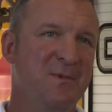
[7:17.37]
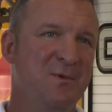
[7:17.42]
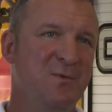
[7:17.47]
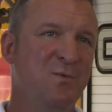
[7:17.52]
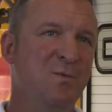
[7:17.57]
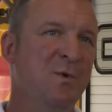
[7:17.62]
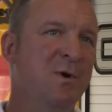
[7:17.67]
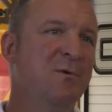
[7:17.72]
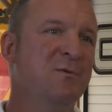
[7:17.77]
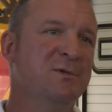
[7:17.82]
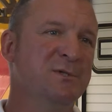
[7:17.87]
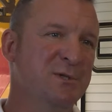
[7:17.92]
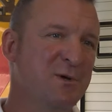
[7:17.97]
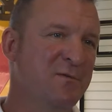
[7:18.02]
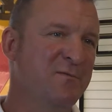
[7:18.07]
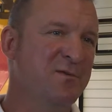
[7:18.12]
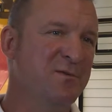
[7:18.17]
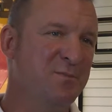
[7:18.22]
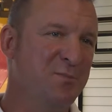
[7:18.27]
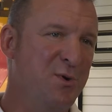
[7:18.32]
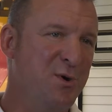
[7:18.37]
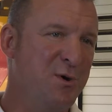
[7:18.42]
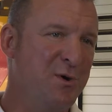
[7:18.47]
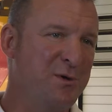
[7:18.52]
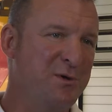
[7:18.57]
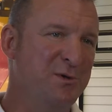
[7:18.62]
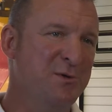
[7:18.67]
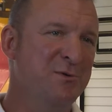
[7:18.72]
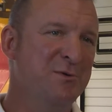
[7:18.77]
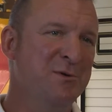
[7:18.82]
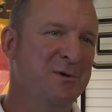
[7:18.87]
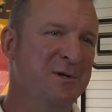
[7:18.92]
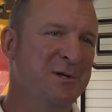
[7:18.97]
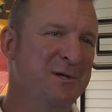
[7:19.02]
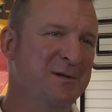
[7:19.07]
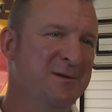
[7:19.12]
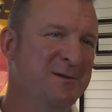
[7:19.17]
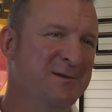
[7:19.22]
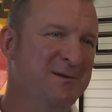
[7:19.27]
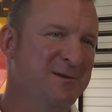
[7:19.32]
what was Overland Park
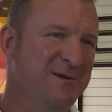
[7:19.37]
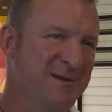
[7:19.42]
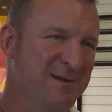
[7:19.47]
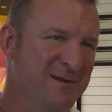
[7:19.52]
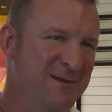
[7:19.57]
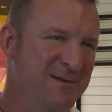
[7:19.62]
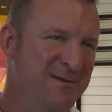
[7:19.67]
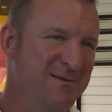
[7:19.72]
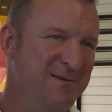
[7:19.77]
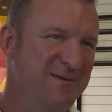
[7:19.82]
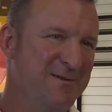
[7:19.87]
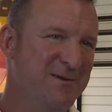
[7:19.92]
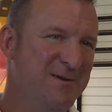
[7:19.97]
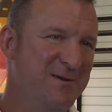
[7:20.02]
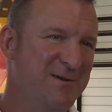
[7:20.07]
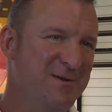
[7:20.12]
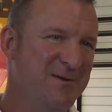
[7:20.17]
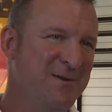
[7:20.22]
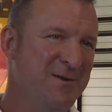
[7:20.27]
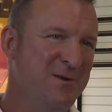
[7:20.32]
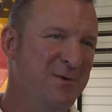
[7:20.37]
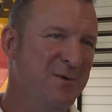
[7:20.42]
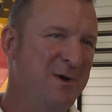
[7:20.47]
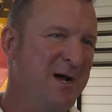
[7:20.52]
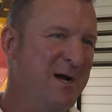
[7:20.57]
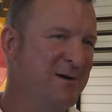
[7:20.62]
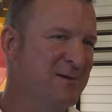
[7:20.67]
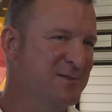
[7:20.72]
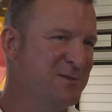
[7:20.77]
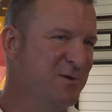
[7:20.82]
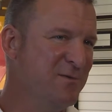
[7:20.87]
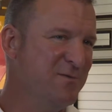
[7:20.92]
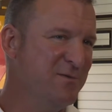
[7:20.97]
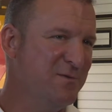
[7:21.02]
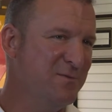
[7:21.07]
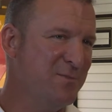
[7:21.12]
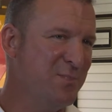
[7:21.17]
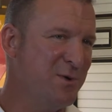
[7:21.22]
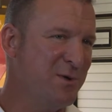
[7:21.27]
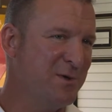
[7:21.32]
doing, and you know, how's
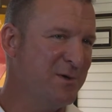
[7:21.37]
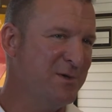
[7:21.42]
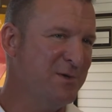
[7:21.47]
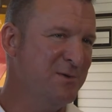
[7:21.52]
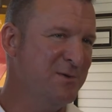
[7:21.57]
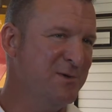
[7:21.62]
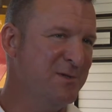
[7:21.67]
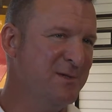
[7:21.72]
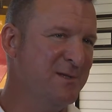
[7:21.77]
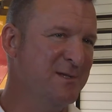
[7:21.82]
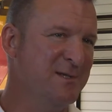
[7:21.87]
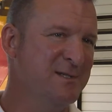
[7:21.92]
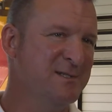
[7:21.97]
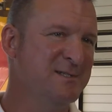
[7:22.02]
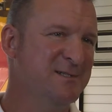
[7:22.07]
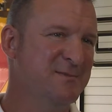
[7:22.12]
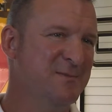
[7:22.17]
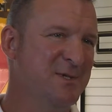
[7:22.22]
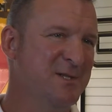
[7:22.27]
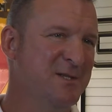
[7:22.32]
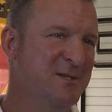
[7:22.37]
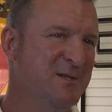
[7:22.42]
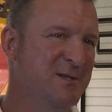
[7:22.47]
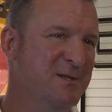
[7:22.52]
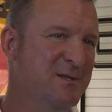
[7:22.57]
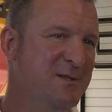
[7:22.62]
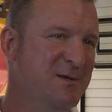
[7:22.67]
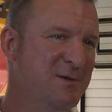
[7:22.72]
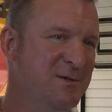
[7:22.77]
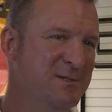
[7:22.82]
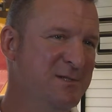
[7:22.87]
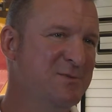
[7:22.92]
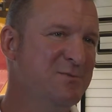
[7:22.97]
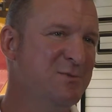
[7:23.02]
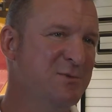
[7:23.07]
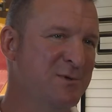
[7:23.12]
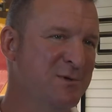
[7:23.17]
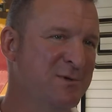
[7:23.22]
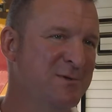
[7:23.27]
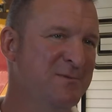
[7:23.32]
Overland Park doing this? I mean,
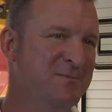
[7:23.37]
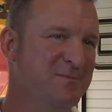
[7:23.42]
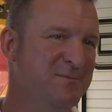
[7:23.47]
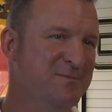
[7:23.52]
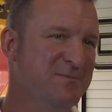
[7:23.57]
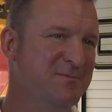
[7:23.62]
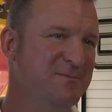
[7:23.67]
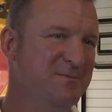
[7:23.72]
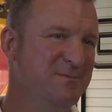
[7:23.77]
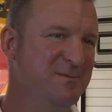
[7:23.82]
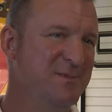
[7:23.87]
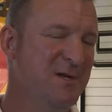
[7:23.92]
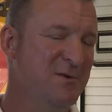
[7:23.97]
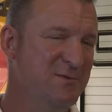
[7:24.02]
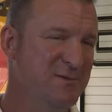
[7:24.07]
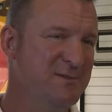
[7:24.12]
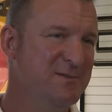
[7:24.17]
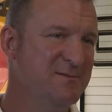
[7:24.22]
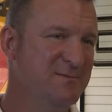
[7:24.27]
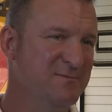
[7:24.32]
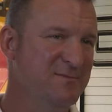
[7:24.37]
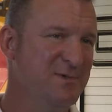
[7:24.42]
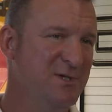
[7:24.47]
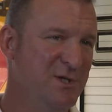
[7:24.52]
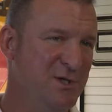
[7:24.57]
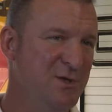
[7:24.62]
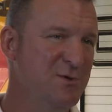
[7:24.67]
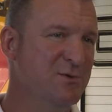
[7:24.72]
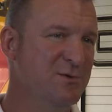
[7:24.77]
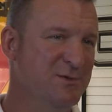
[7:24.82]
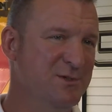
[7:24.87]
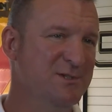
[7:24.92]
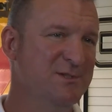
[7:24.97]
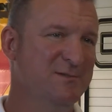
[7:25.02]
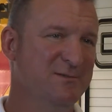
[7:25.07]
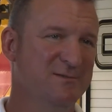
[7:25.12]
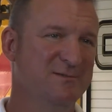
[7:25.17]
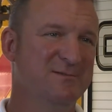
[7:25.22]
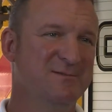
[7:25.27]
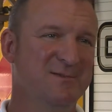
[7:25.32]
that was huge
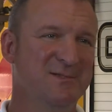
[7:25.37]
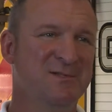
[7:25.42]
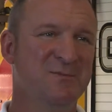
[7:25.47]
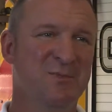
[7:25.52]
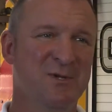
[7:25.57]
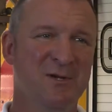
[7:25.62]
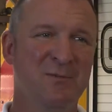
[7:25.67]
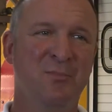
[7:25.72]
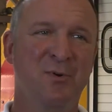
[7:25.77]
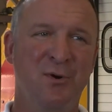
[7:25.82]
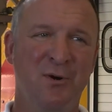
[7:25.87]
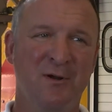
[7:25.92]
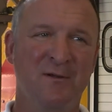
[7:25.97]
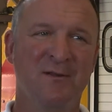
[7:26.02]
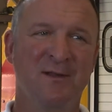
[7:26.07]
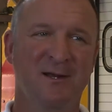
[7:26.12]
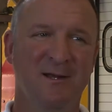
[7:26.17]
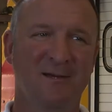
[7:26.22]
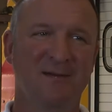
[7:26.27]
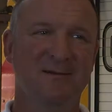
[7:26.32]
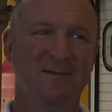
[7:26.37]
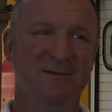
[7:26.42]
to be a part of that.